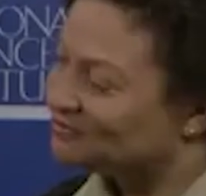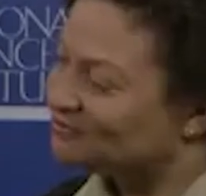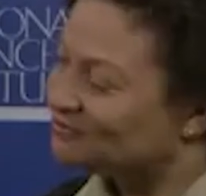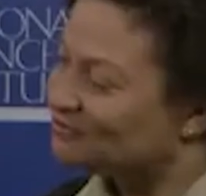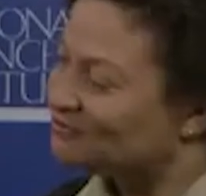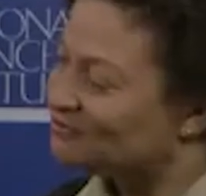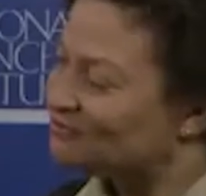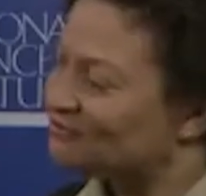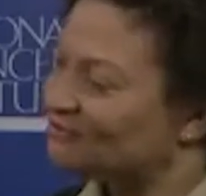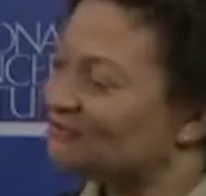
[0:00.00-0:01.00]

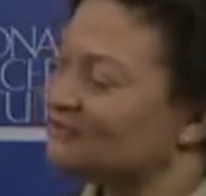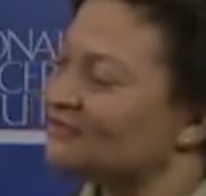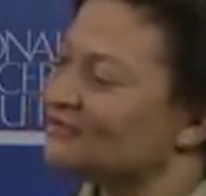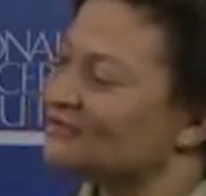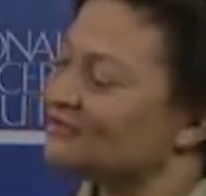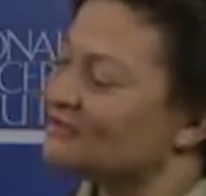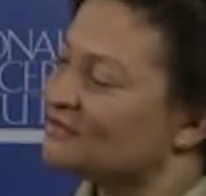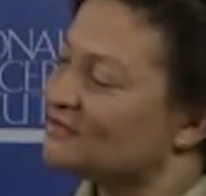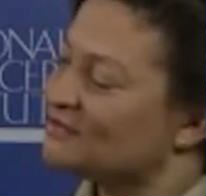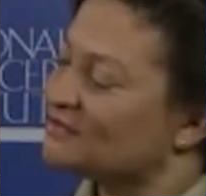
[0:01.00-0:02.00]

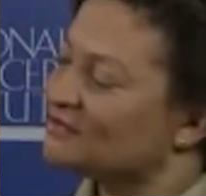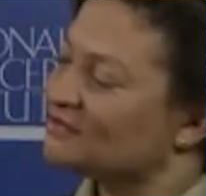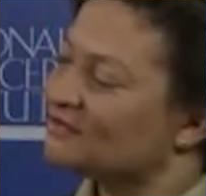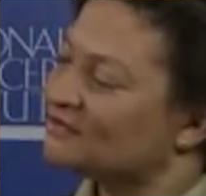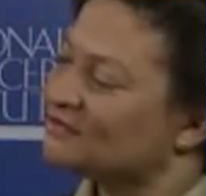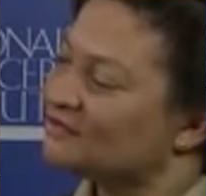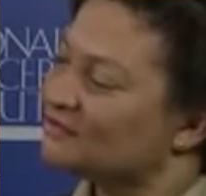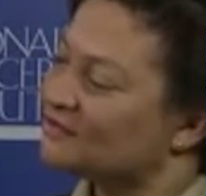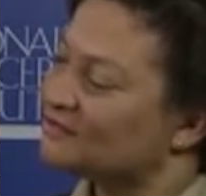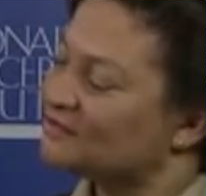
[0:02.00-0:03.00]

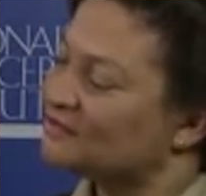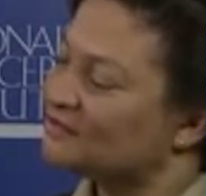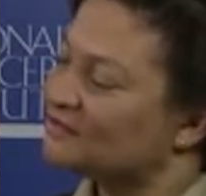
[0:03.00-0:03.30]
No words are spoken by the person on screen.